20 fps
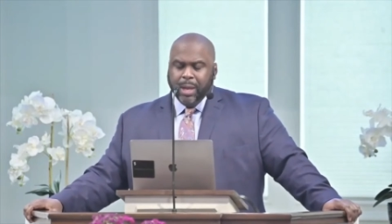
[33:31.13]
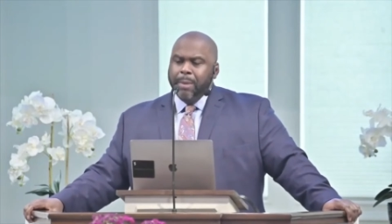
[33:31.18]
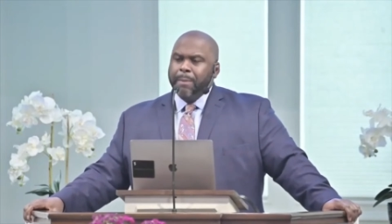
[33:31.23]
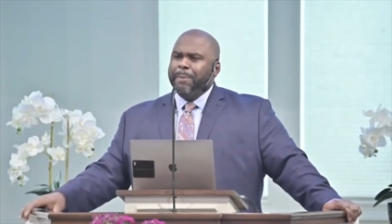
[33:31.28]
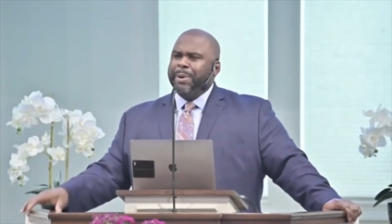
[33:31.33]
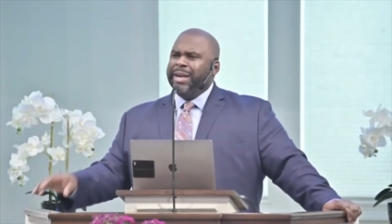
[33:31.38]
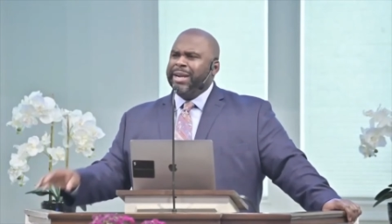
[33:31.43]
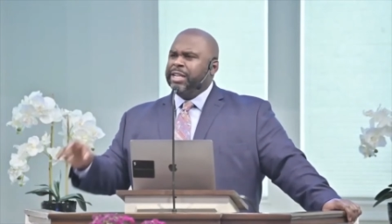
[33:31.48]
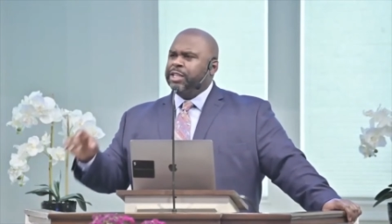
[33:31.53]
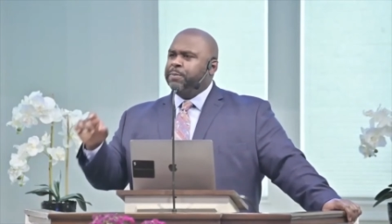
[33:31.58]

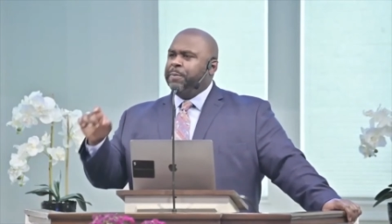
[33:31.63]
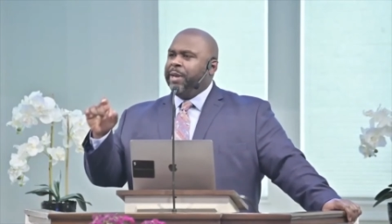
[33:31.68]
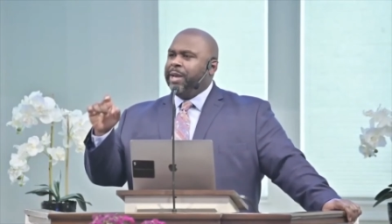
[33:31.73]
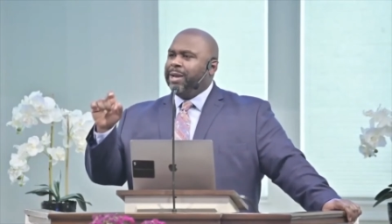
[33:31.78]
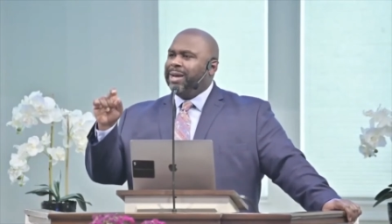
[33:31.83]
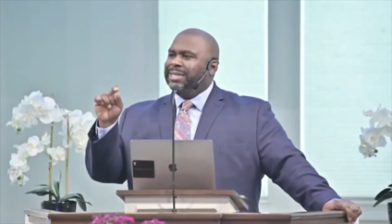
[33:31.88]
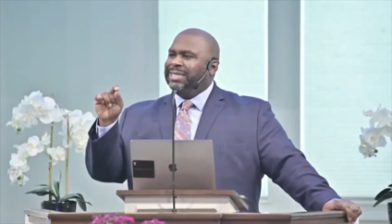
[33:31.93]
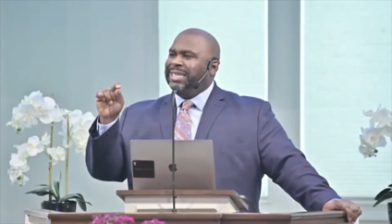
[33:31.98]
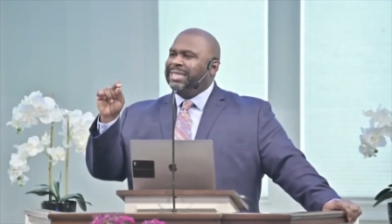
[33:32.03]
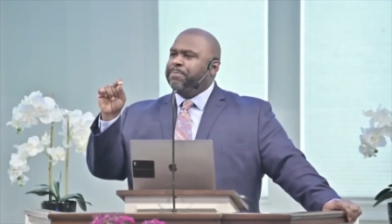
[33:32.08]
But it is
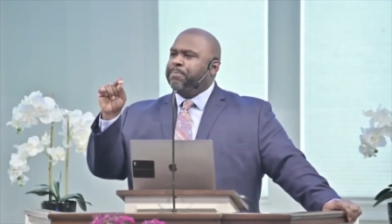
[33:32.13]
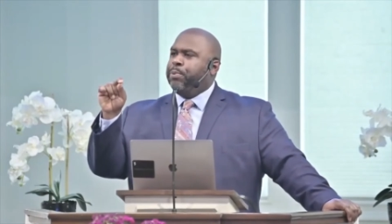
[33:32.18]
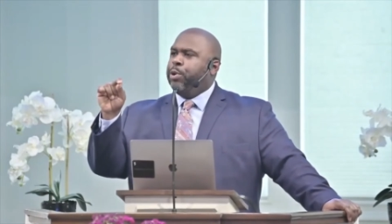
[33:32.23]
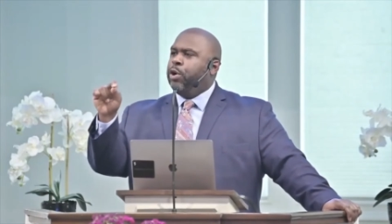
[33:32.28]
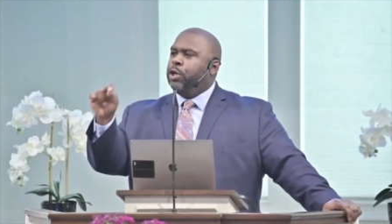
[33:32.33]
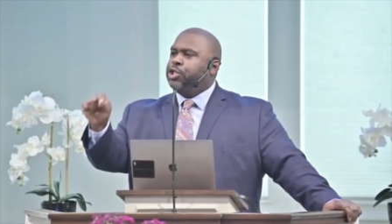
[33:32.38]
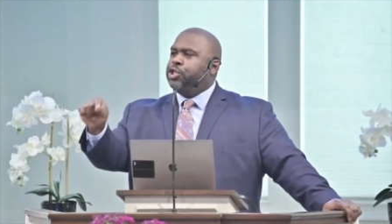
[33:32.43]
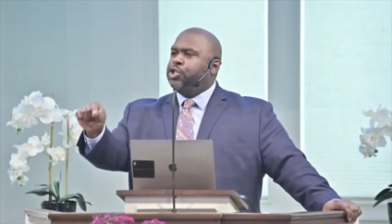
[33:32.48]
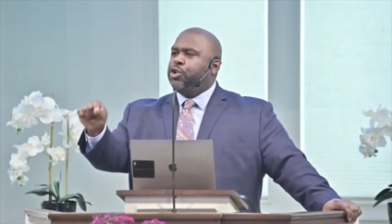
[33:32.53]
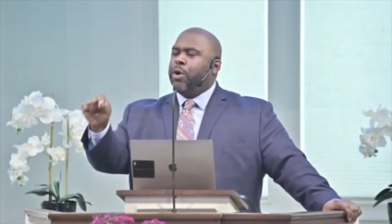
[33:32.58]
because it
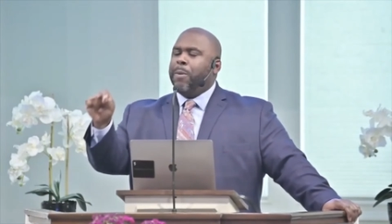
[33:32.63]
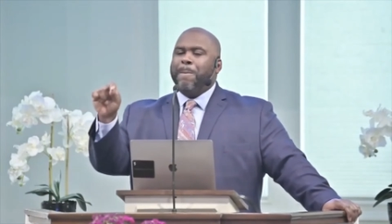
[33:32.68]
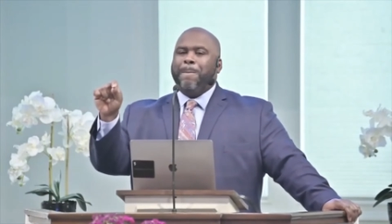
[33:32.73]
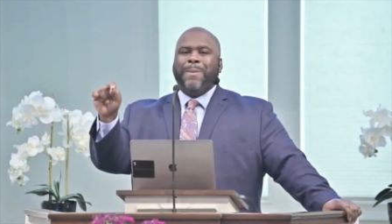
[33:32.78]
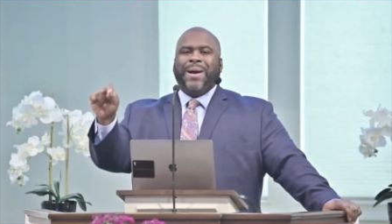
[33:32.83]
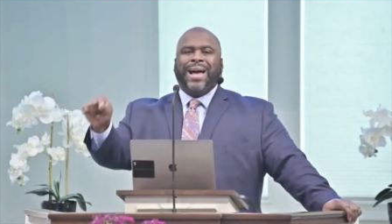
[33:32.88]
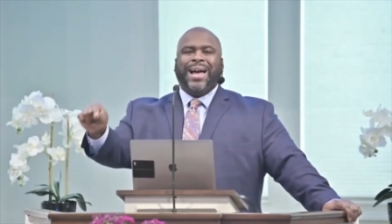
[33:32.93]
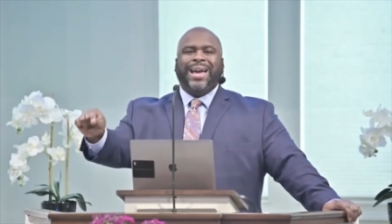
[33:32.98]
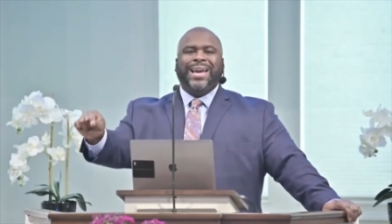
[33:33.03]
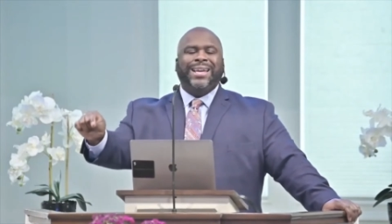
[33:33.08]
puts your
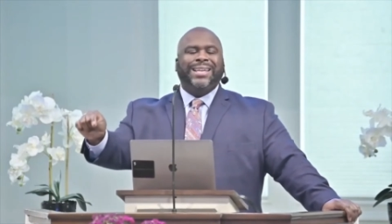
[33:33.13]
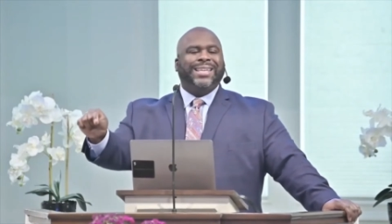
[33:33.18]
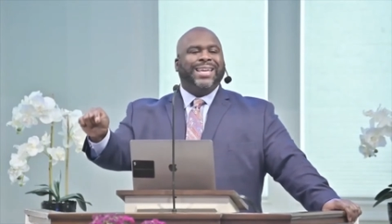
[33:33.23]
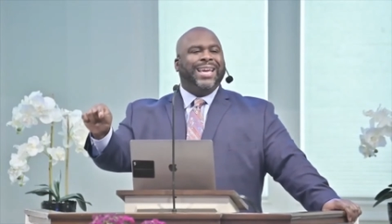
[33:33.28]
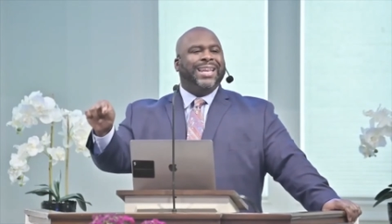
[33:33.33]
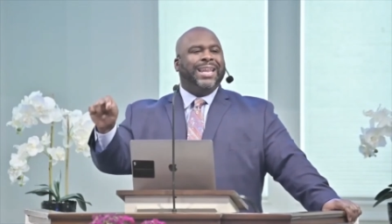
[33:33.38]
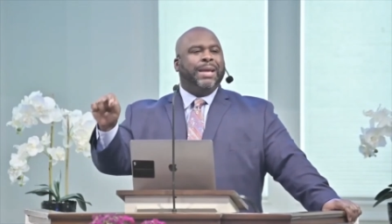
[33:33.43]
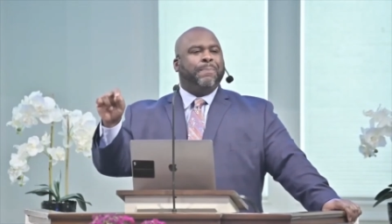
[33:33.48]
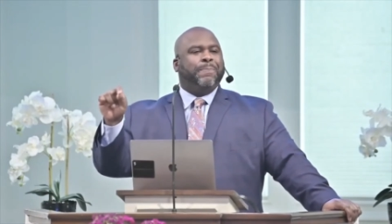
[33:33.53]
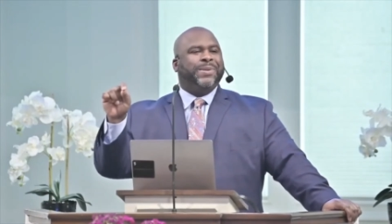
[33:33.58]
mind
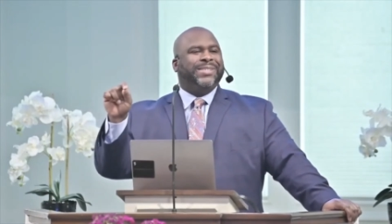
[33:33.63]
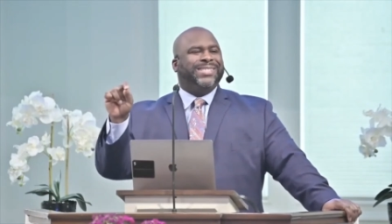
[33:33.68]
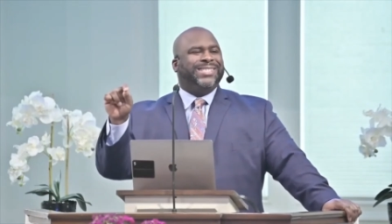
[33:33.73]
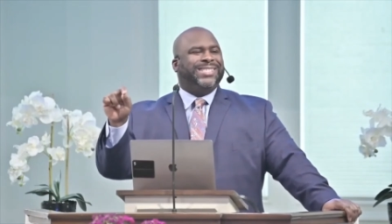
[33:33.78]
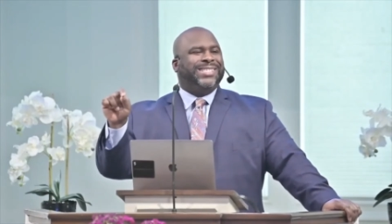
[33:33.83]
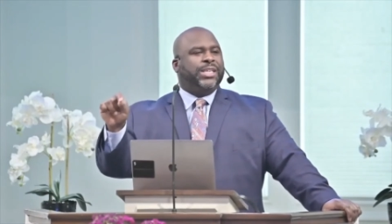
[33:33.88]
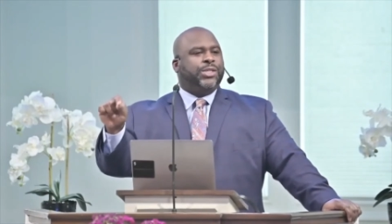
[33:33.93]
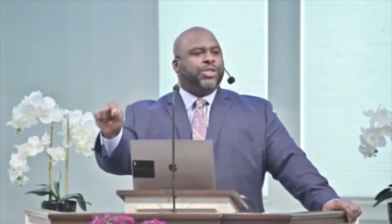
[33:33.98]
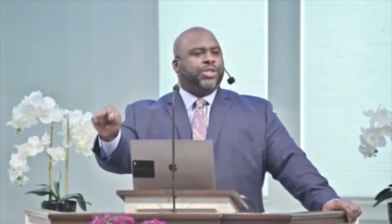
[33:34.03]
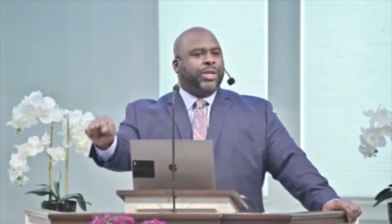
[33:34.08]
in a
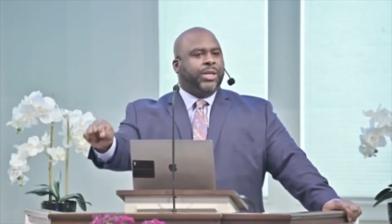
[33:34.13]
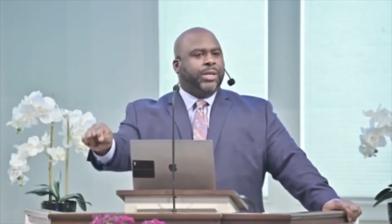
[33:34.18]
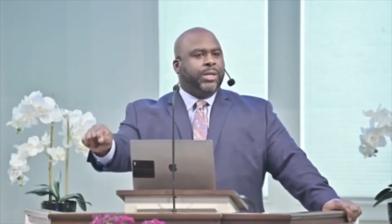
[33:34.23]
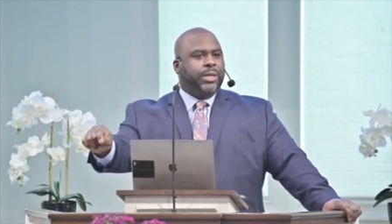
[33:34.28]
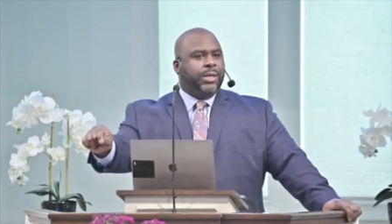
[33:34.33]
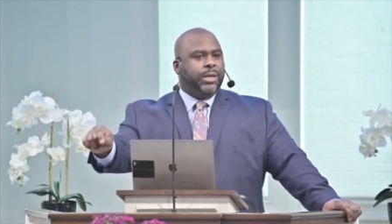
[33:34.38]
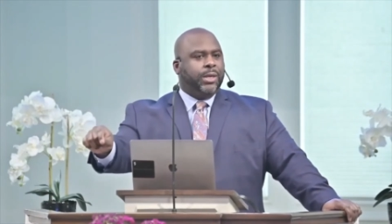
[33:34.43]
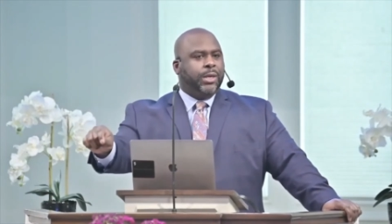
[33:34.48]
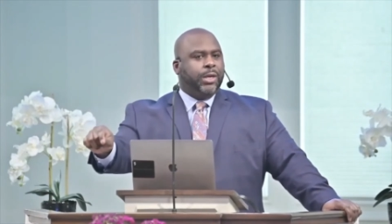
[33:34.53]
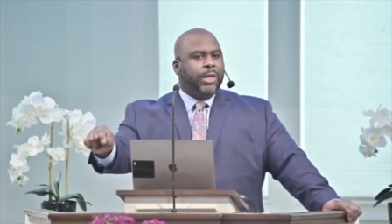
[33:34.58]
position
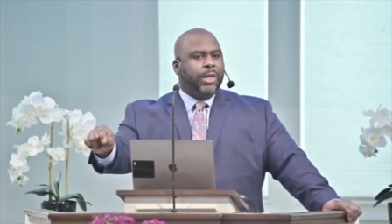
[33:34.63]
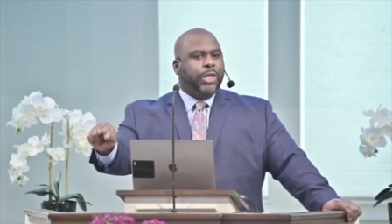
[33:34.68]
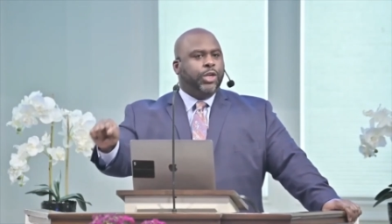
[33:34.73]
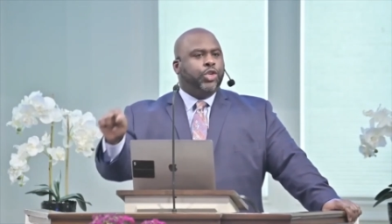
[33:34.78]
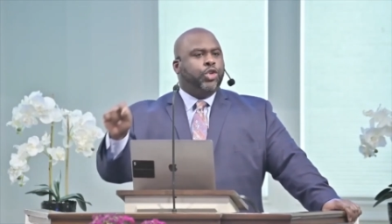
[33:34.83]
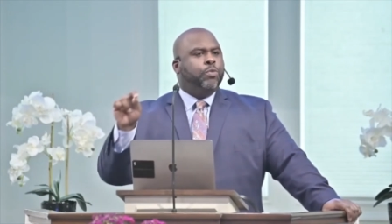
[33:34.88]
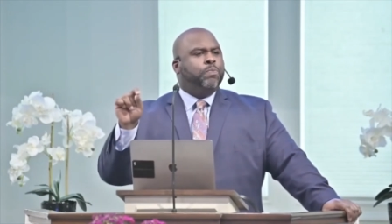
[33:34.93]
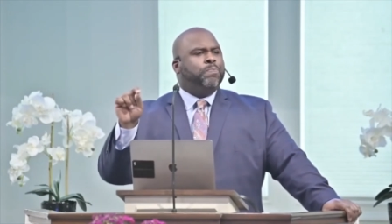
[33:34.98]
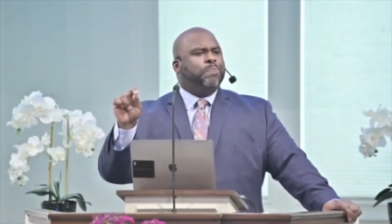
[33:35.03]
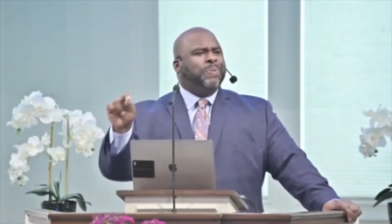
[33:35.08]

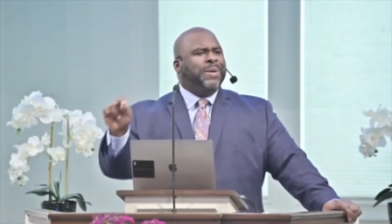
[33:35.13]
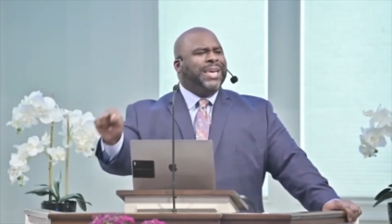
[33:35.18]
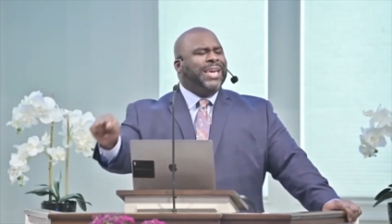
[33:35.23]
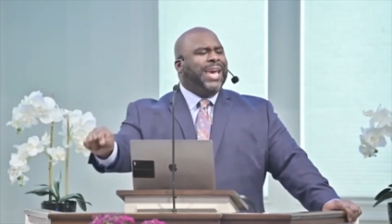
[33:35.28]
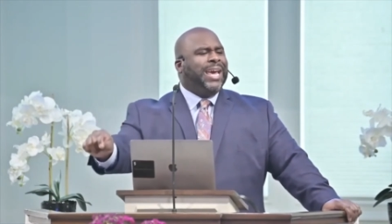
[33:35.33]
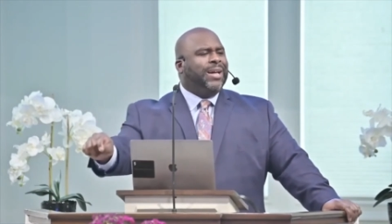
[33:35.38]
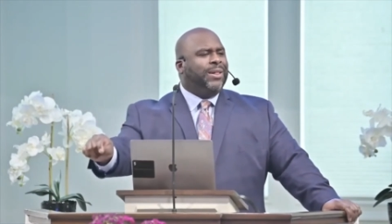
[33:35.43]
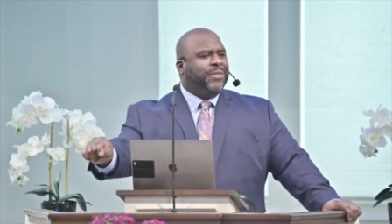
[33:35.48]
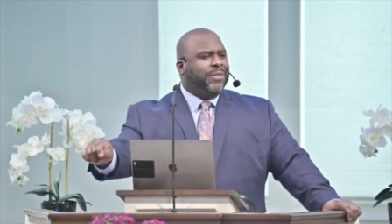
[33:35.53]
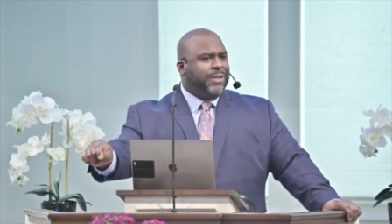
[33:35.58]
to be
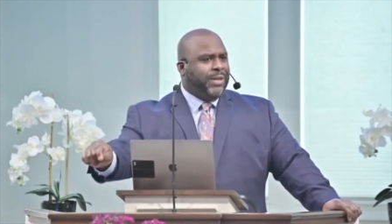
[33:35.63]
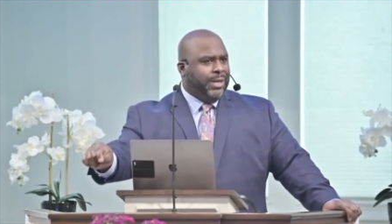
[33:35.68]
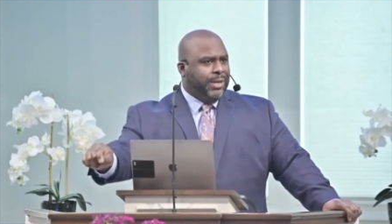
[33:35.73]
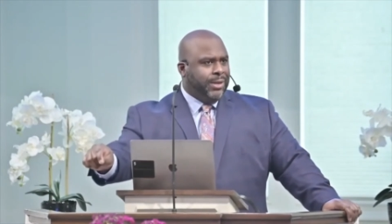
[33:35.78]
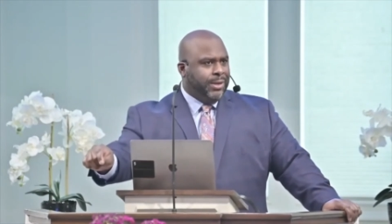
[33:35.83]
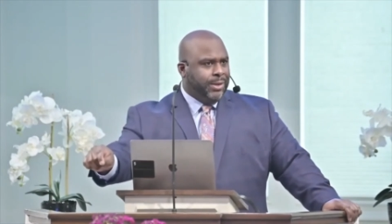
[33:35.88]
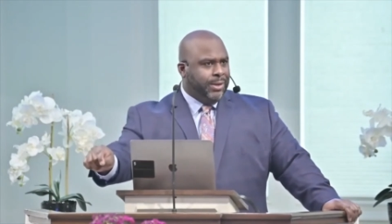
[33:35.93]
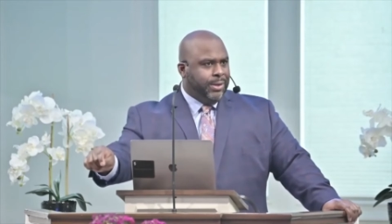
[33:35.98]
healthy.